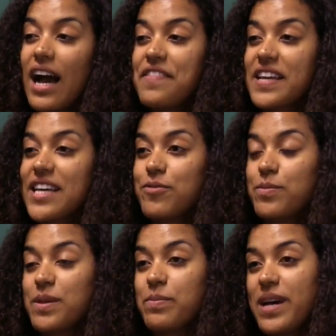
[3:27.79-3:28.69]
I think it
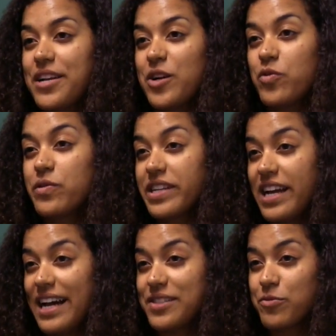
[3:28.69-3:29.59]
would be better if you did
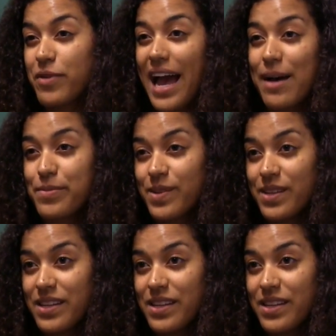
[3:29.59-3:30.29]
it as a rap.